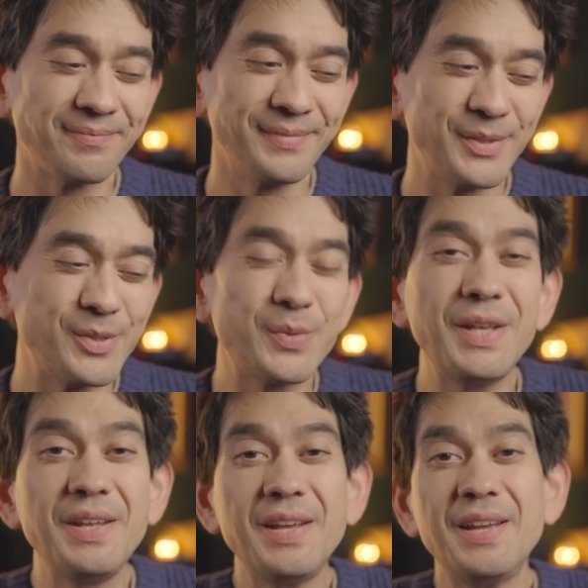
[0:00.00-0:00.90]
Because
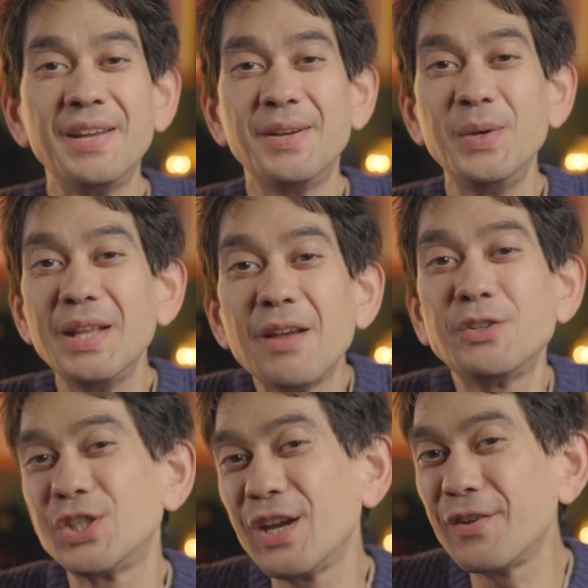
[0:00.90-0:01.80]
we love
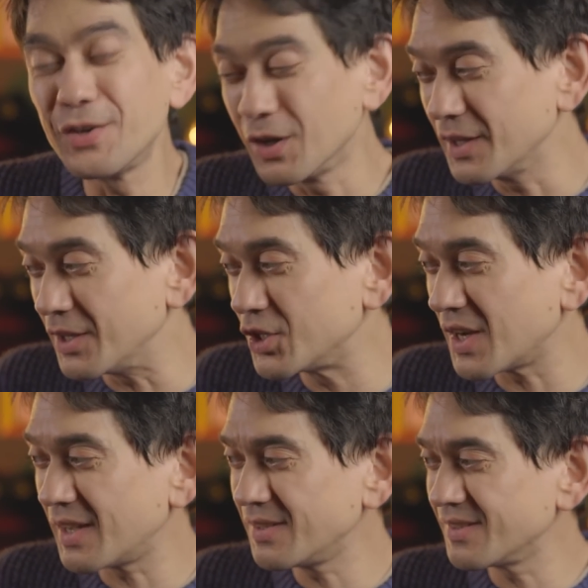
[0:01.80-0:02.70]
sharing knowledge
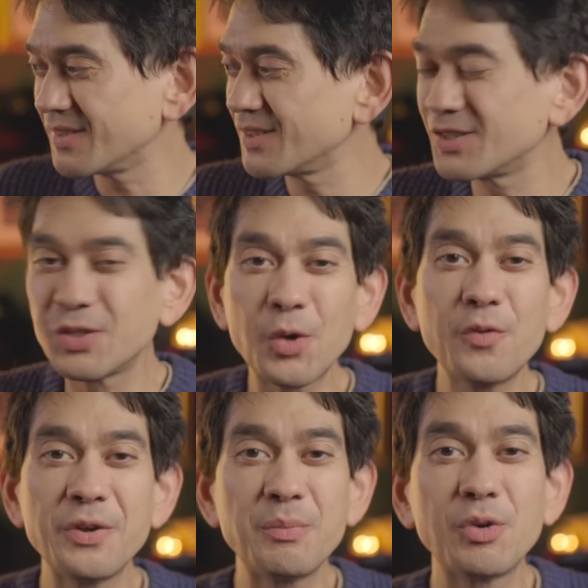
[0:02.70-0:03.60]
and
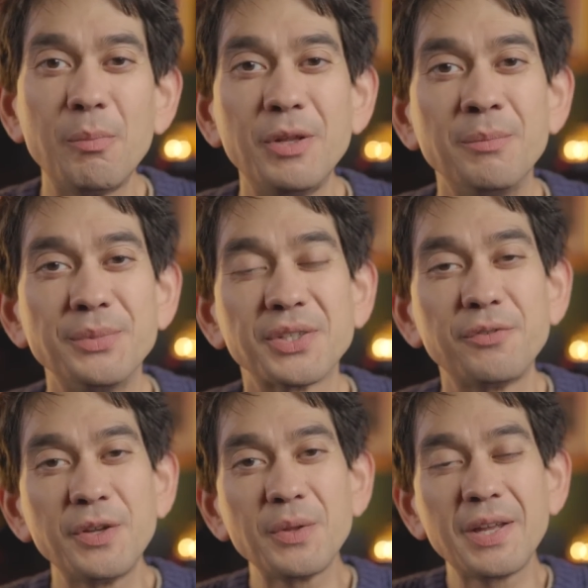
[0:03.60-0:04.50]
solving problems. I
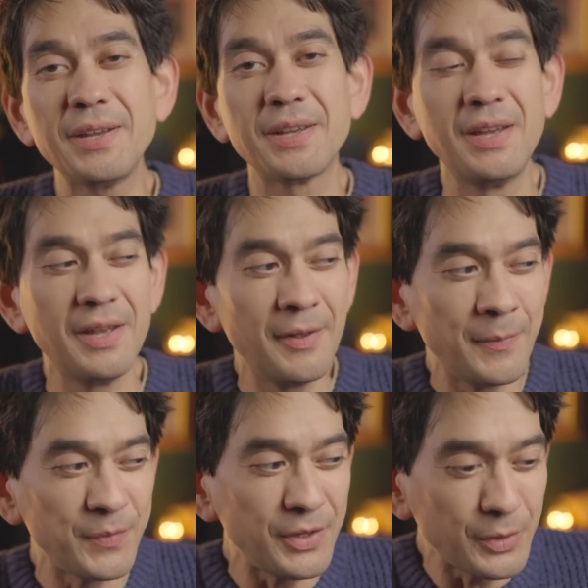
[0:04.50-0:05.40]
feel like
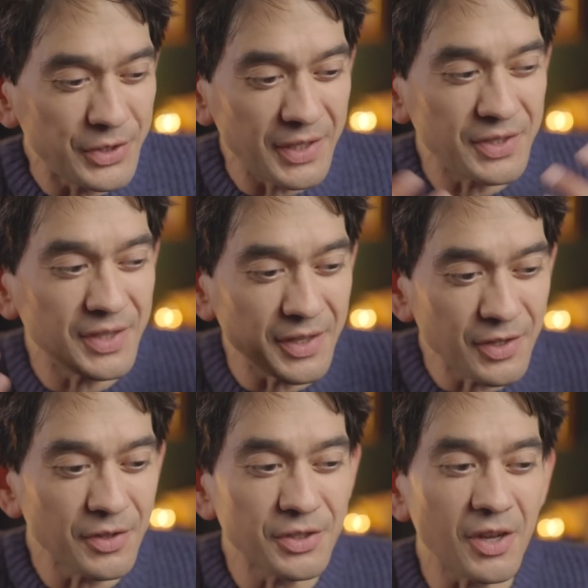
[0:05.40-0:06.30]
the autistic
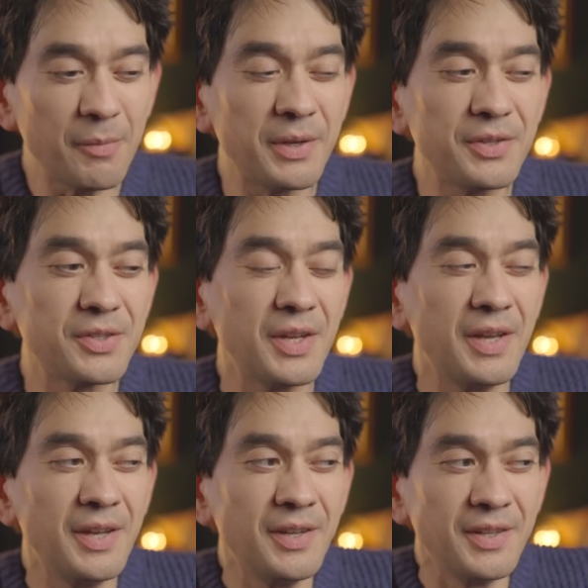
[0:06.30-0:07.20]
neurotype
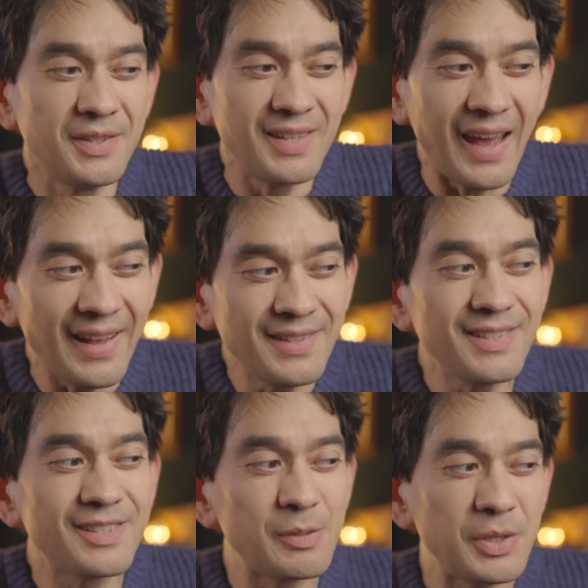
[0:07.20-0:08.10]

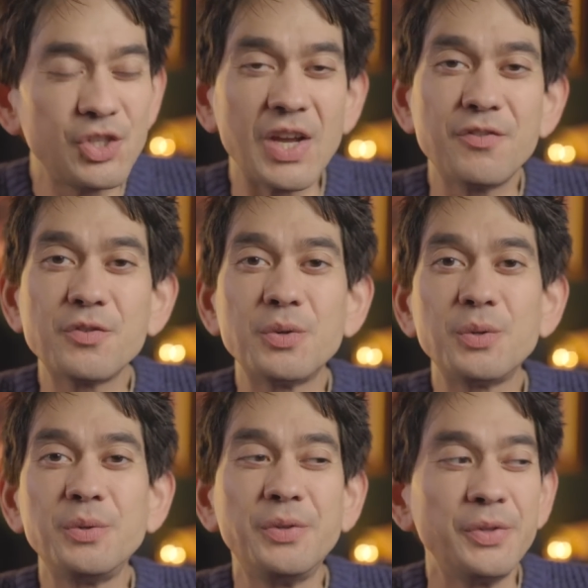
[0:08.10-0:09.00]
tends to be
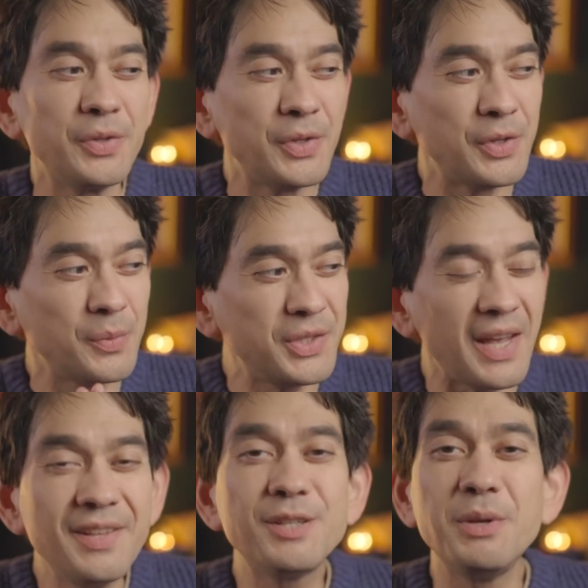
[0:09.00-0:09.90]
general. We
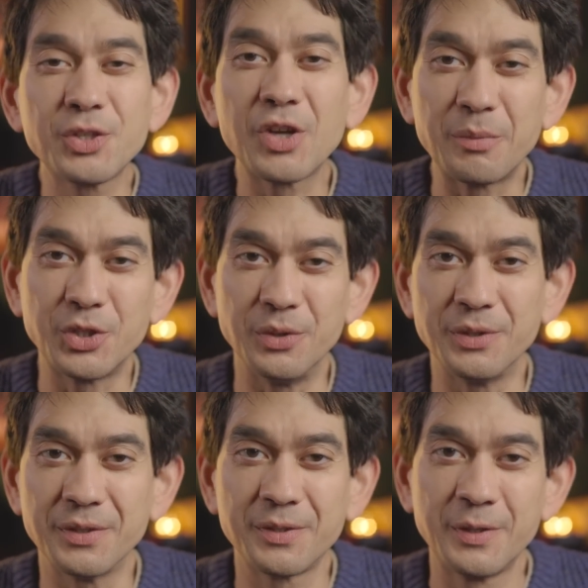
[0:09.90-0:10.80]
tend to be the
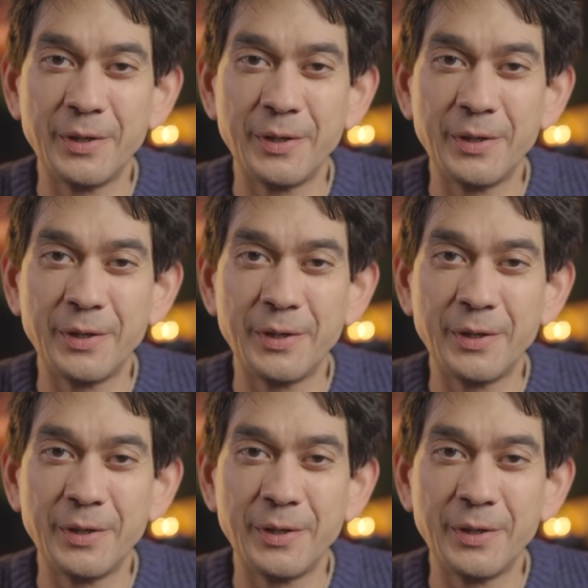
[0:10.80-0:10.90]
troubleshooters.